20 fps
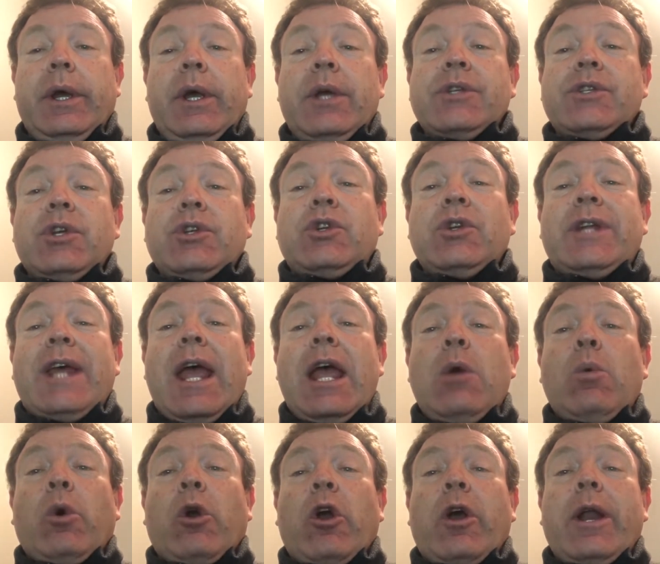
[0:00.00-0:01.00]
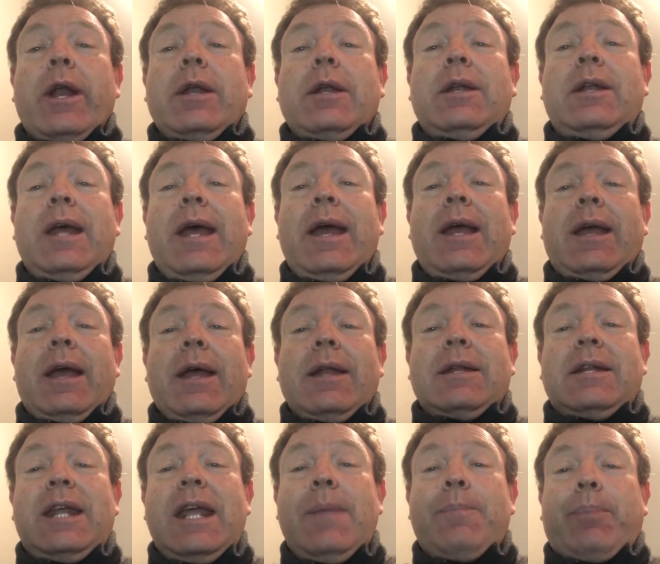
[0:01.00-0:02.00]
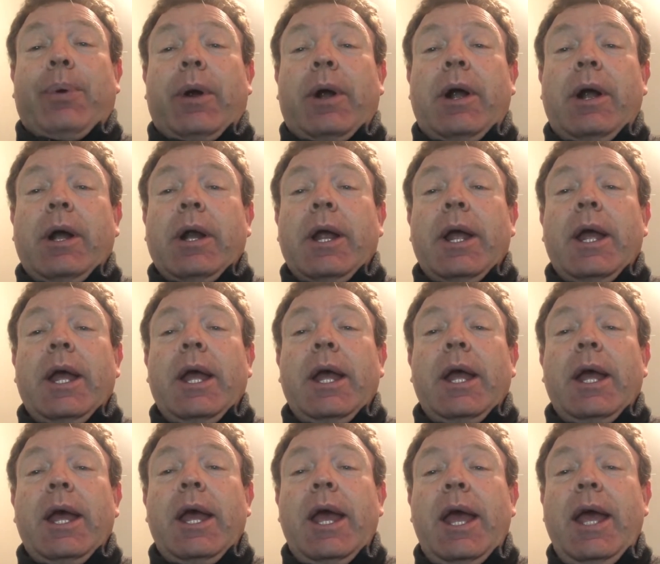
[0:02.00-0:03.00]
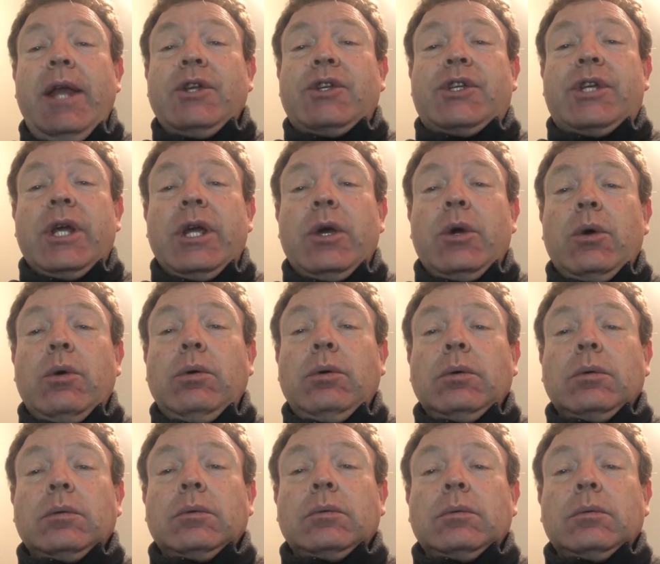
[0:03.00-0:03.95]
So today we're going to dig deeper into